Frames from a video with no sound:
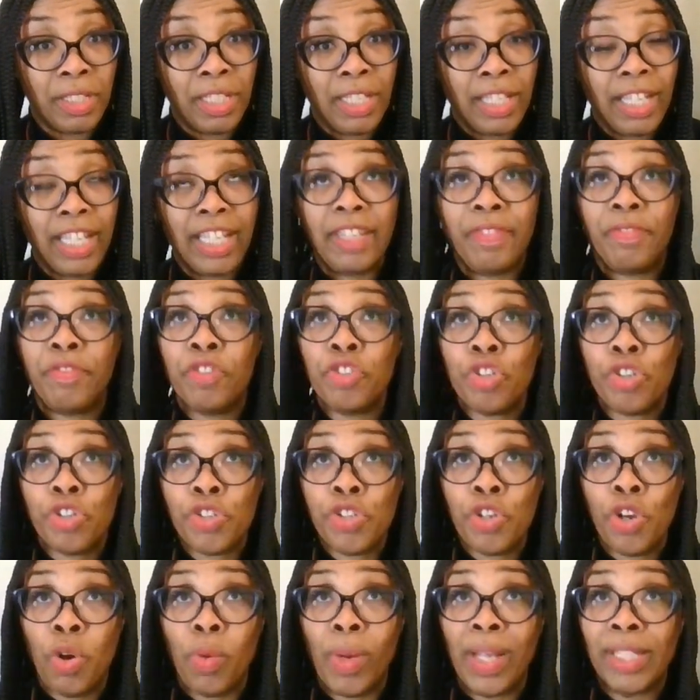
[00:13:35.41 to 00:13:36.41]
And if you
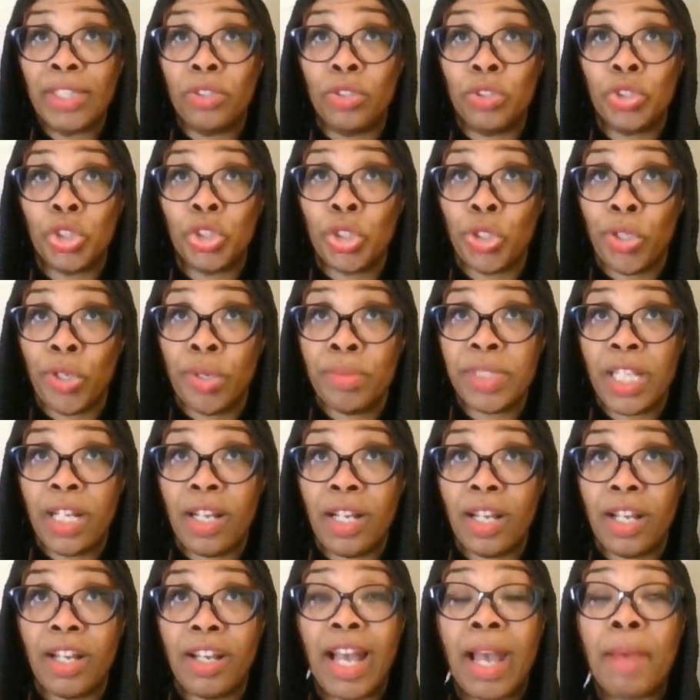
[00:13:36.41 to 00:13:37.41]
don't know what those terms
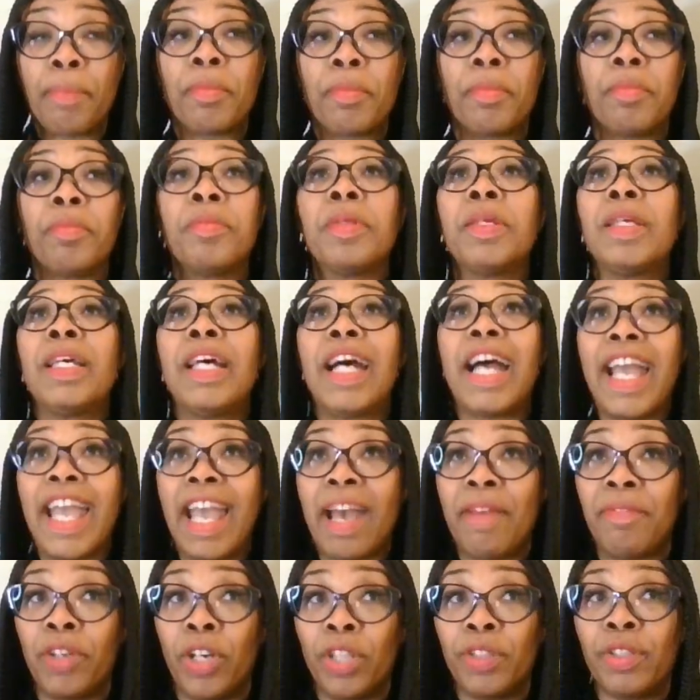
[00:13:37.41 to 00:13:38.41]
are, I
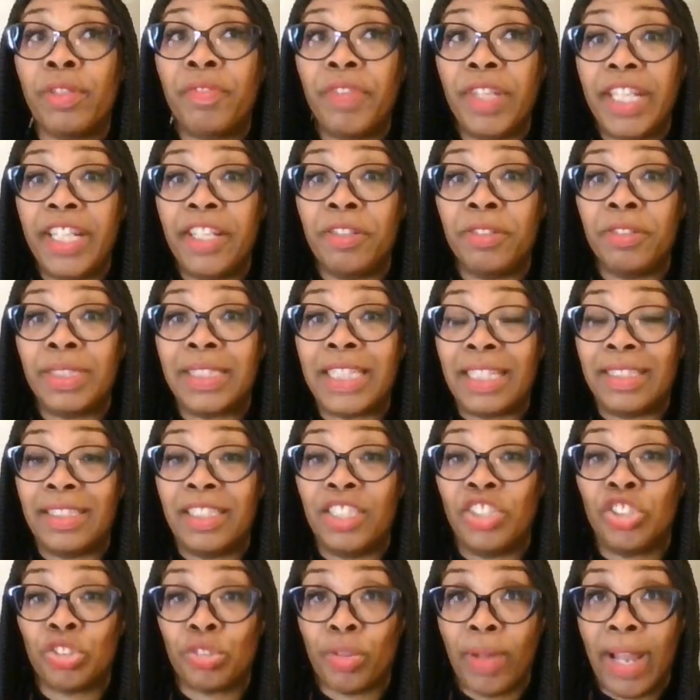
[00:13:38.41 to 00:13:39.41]
have other videos that
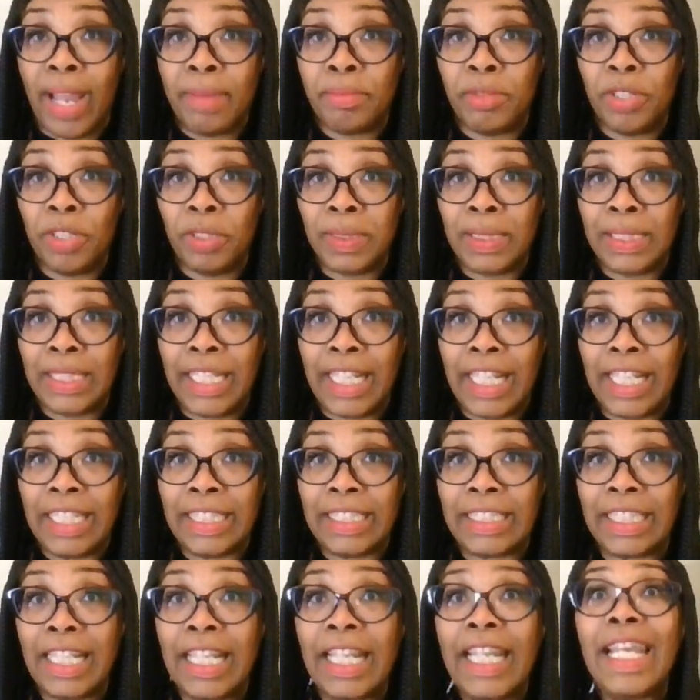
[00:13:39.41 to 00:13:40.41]
describe those
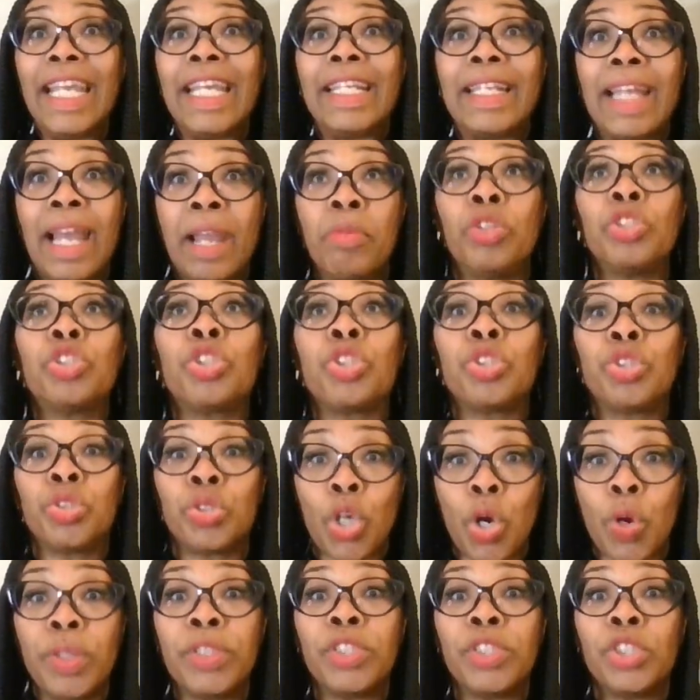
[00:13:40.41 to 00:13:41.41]
things. And I want you to
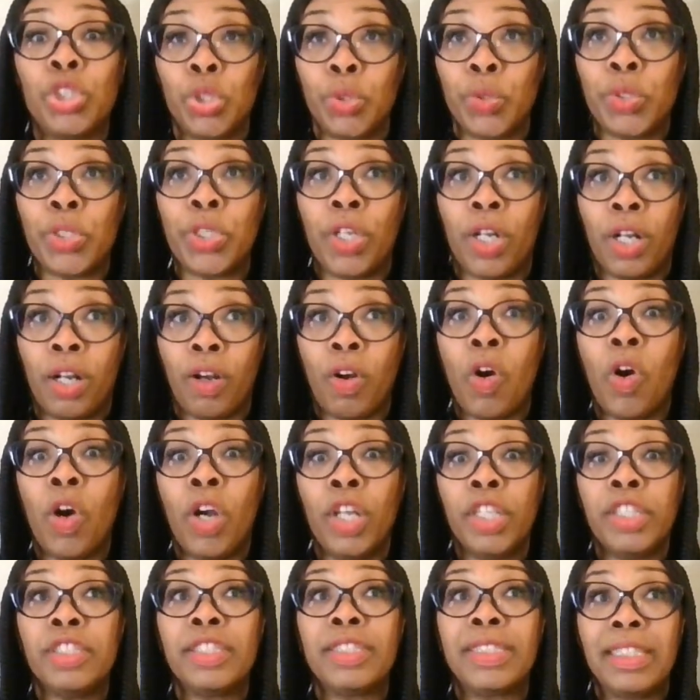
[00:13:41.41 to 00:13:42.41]
go and do your
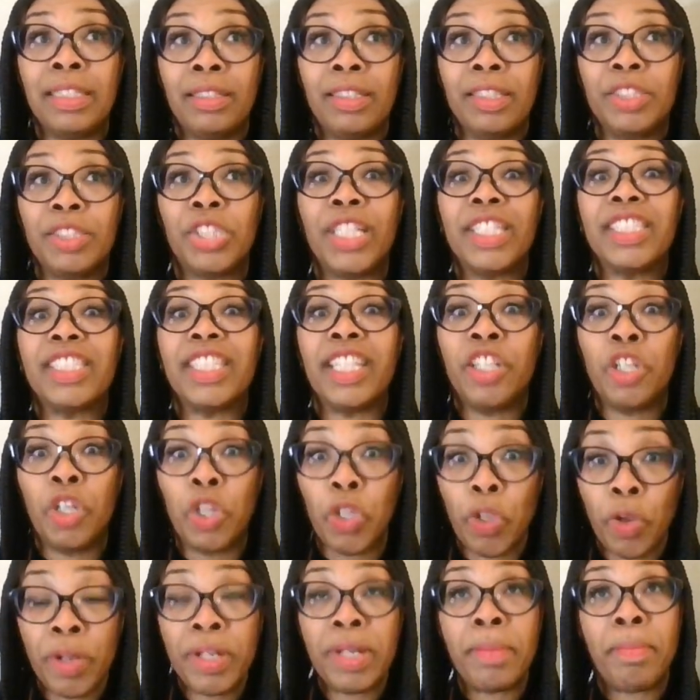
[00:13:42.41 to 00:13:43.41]
own diligence and
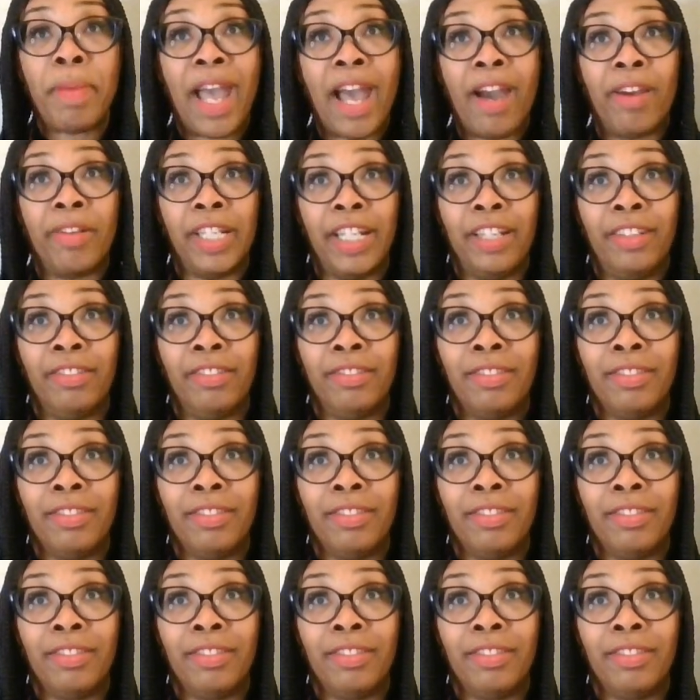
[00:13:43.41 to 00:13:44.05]
learn about it.